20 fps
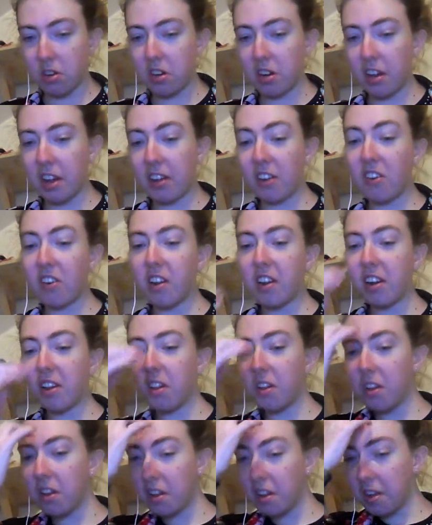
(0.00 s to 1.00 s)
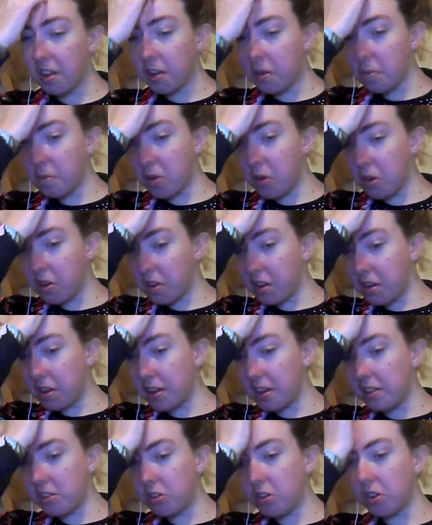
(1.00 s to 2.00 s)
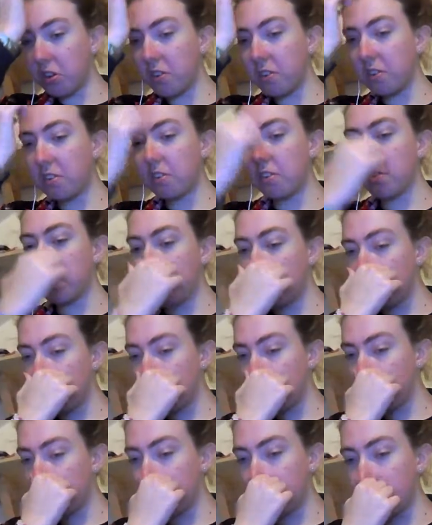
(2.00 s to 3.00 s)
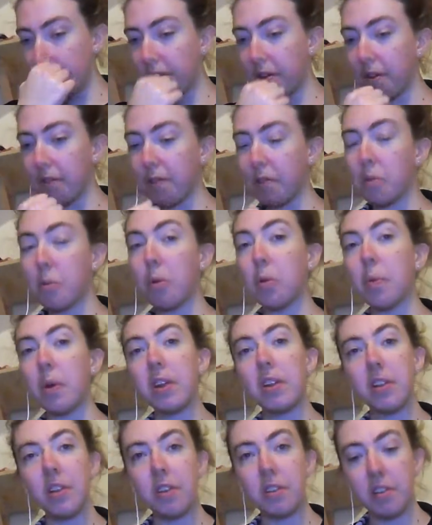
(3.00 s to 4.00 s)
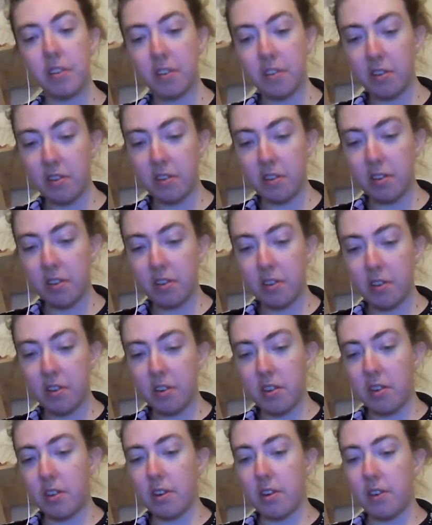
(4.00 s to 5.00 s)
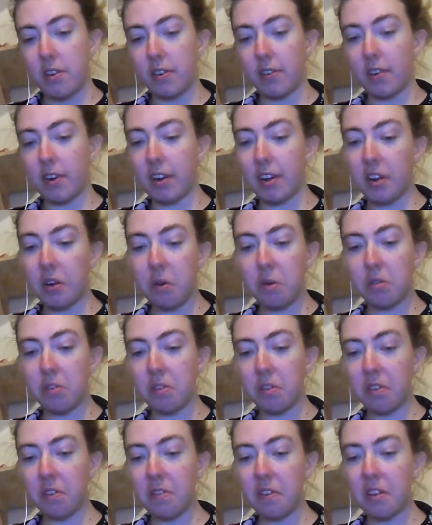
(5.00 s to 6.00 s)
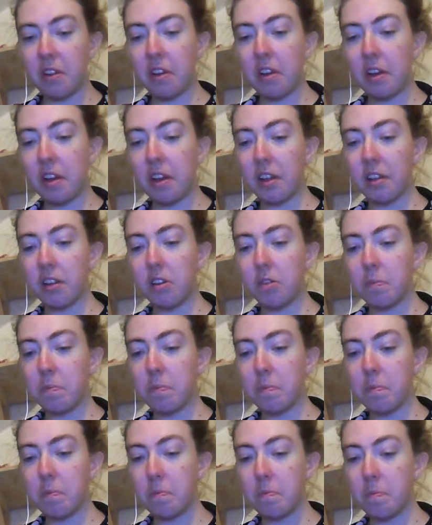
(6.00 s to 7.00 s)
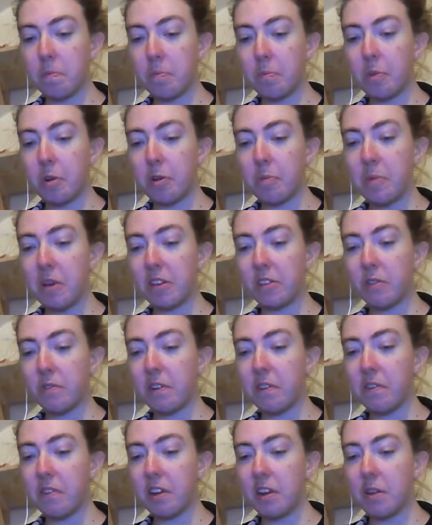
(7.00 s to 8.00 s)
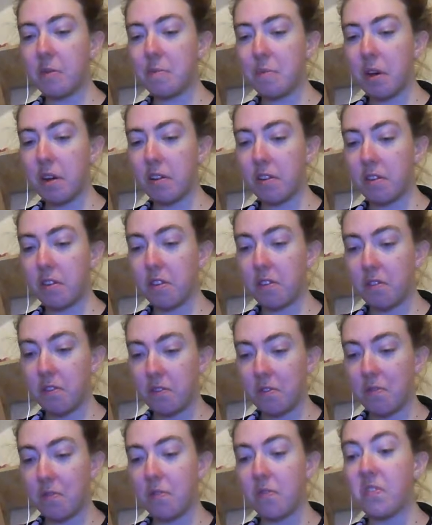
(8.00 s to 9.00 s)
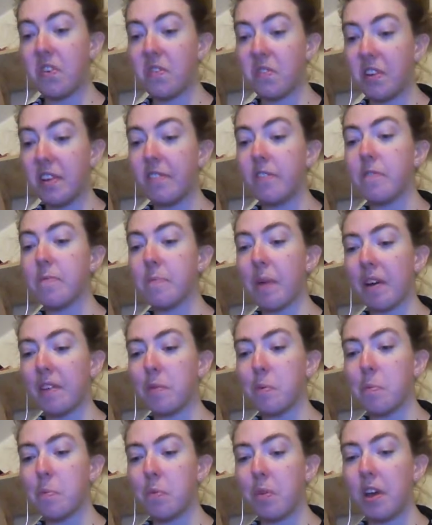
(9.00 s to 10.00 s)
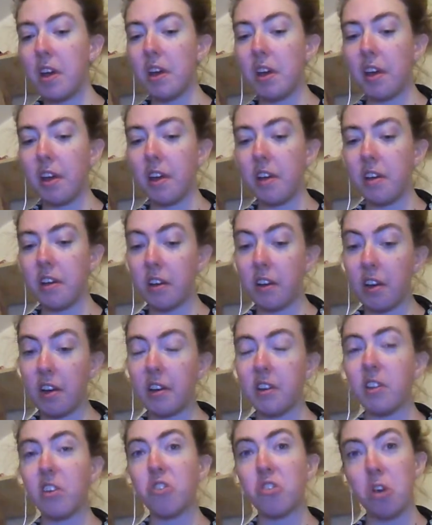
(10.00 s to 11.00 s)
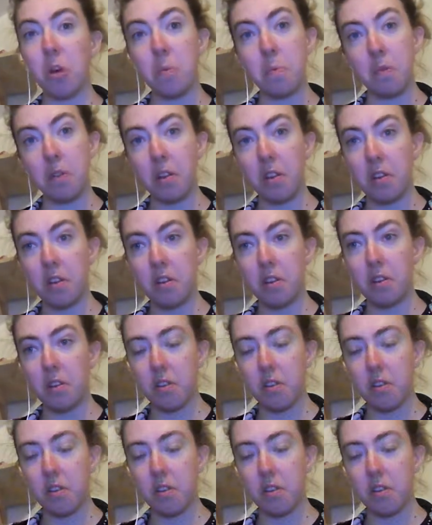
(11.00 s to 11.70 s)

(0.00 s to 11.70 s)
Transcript: Sri Lanka and England, Ian Morgan leads tourists to comfortable win. Ronnie O'Sullivan, Englishman makes 15th maximum break at English Open.